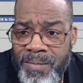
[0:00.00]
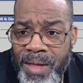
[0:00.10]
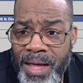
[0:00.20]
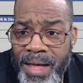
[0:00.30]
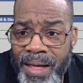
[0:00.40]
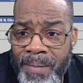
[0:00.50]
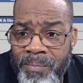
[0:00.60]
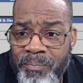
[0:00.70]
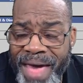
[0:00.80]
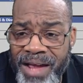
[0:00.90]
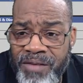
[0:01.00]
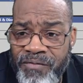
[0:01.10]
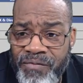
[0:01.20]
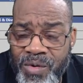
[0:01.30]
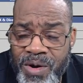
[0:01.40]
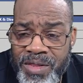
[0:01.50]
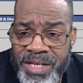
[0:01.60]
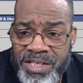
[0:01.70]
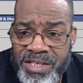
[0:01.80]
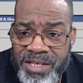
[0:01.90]
Um, back and forth.
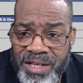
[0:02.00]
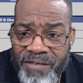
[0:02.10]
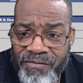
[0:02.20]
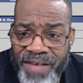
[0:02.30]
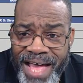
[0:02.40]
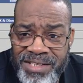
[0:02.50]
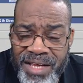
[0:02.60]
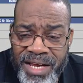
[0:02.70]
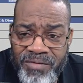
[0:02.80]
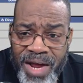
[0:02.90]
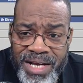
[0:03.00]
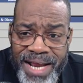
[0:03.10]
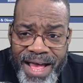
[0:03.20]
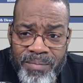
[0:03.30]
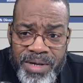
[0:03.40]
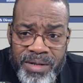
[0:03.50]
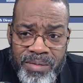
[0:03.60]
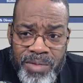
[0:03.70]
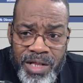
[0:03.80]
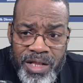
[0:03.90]
It's still in the fast lane right now, but a
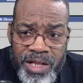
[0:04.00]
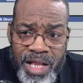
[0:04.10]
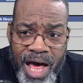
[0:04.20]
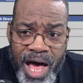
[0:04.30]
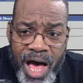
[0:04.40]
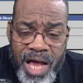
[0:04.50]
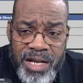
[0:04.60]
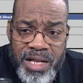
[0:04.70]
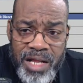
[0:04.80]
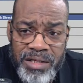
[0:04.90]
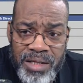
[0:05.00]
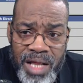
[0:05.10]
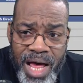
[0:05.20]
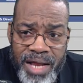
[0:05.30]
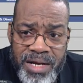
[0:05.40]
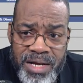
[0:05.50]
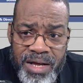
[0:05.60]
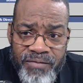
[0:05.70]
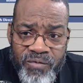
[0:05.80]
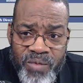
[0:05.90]
lot, a lot
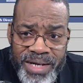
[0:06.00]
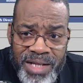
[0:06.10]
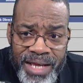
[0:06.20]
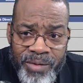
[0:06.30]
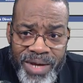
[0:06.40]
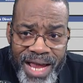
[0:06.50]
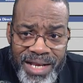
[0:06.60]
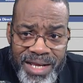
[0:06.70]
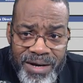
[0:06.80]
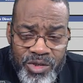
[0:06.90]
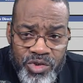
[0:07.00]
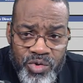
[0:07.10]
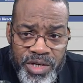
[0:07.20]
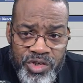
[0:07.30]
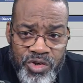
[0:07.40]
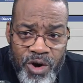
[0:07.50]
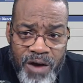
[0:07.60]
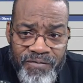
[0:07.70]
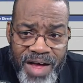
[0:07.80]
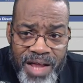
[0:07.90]
of wick like we had here. Shooting
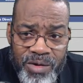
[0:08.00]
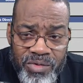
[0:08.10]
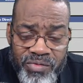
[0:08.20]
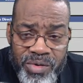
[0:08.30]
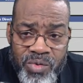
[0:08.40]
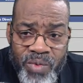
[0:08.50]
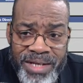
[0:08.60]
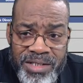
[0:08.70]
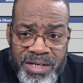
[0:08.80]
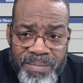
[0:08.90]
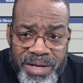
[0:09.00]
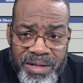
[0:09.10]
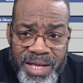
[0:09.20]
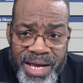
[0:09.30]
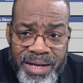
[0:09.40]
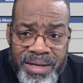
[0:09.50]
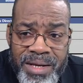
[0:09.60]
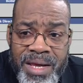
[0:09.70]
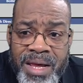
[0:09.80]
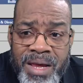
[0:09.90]
star followed through, went to the middle lane,
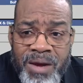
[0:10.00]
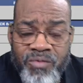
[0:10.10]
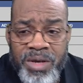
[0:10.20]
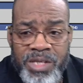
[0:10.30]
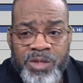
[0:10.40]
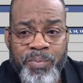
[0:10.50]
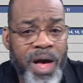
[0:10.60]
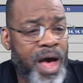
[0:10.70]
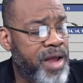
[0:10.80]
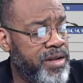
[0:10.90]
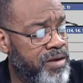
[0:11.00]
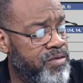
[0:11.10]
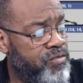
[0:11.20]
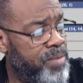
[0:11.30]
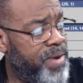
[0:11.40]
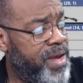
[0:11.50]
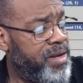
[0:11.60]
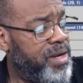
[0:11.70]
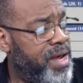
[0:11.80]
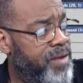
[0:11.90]
responded and
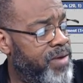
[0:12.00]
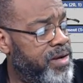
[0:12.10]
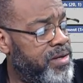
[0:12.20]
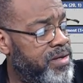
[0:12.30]
rebounded and got my